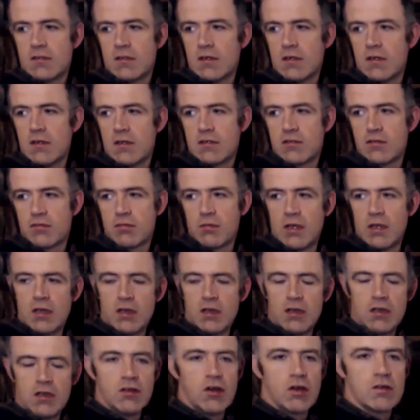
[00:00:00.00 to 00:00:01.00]
it's really
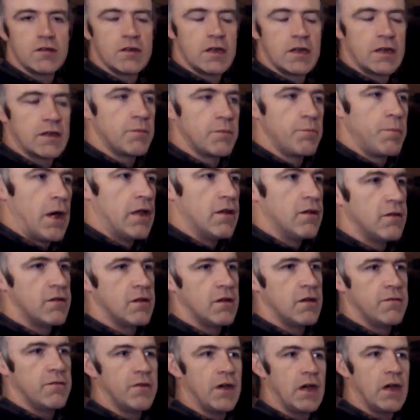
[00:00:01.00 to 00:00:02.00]
not
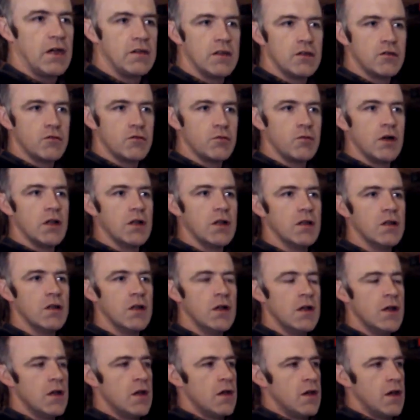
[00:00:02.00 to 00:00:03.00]
expensive, and it will
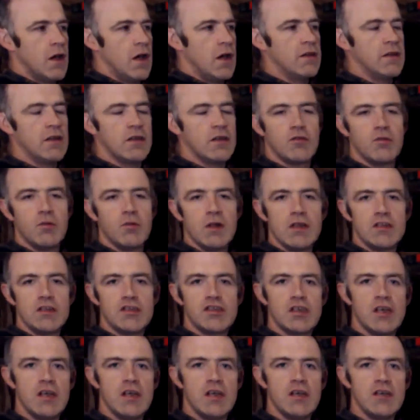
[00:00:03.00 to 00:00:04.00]

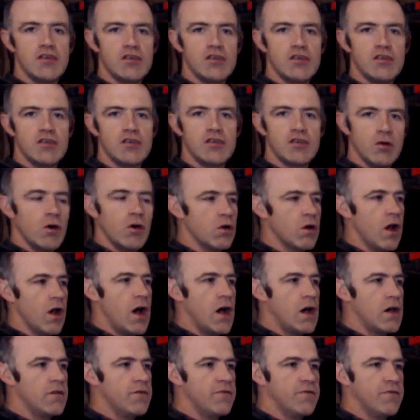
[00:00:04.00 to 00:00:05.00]
change your whole
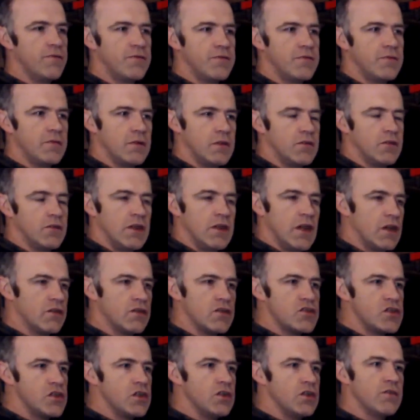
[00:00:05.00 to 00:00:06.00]
life, the
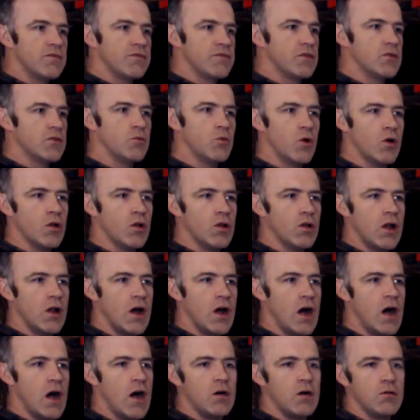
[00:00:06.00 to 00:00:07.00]
energy of the whole
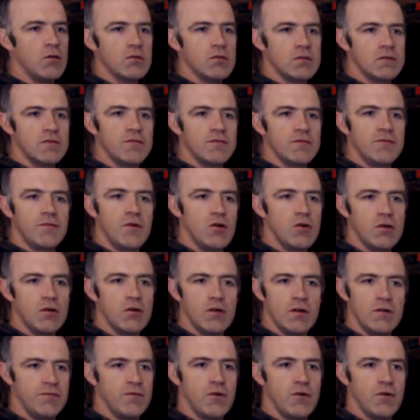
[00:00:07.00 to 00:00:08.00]
house
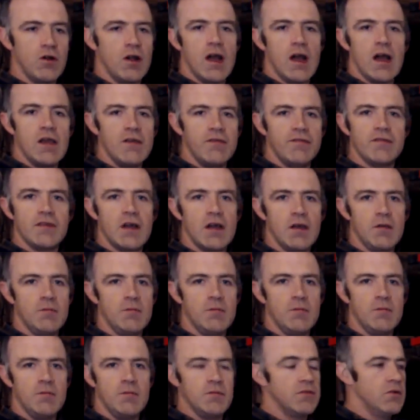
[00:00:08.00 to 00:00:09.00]
for
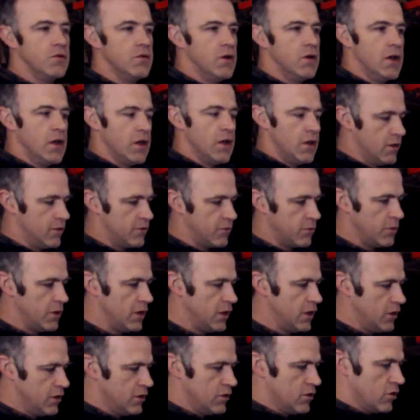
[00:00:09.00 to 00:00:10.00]
lifetime. So it's
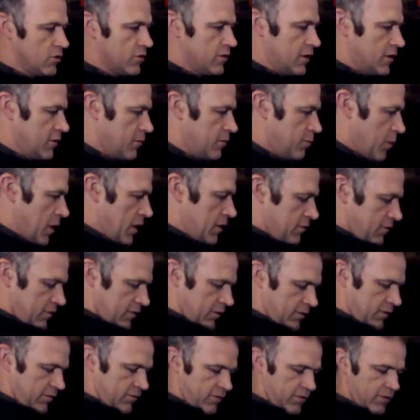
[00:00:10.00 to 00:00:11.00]
really not
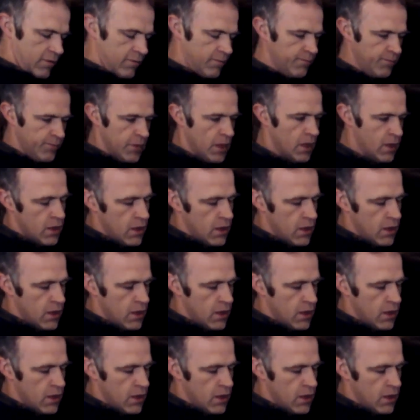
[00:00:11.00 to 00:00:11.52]
expensive. And